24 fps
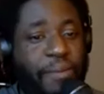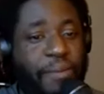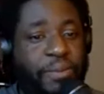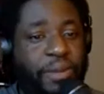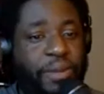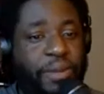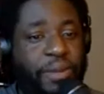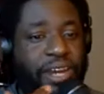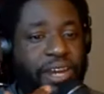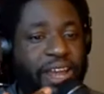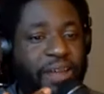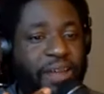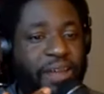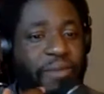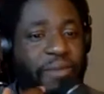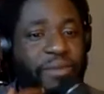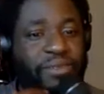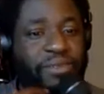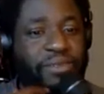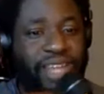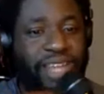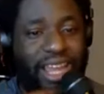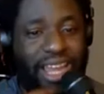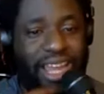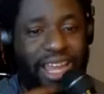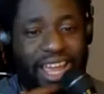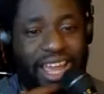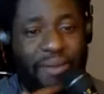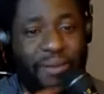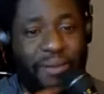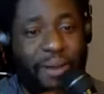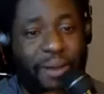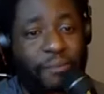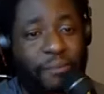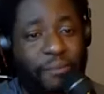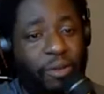Yeah. And then we started chopping it
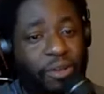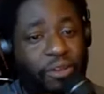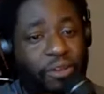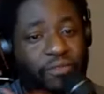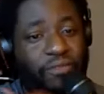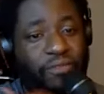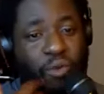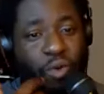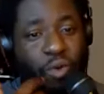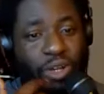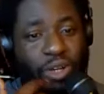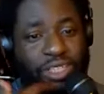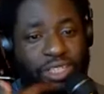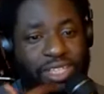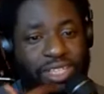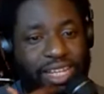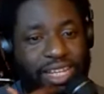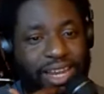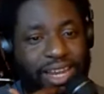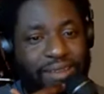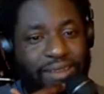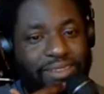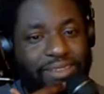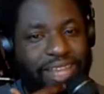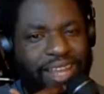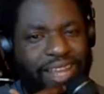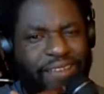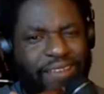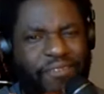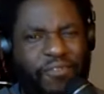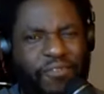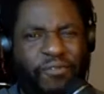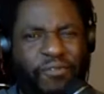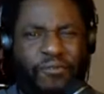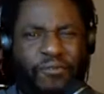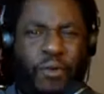up. He was like, yeah, man, I'm only 14. I was
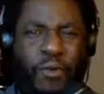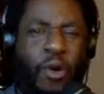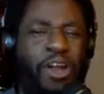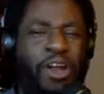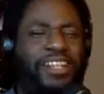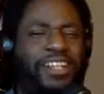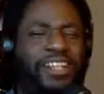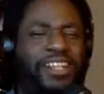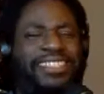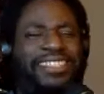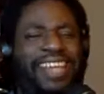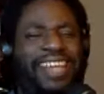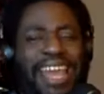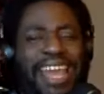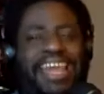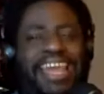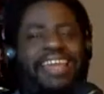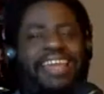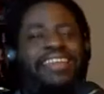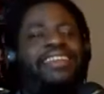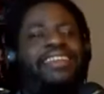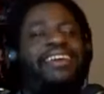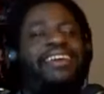like, 14?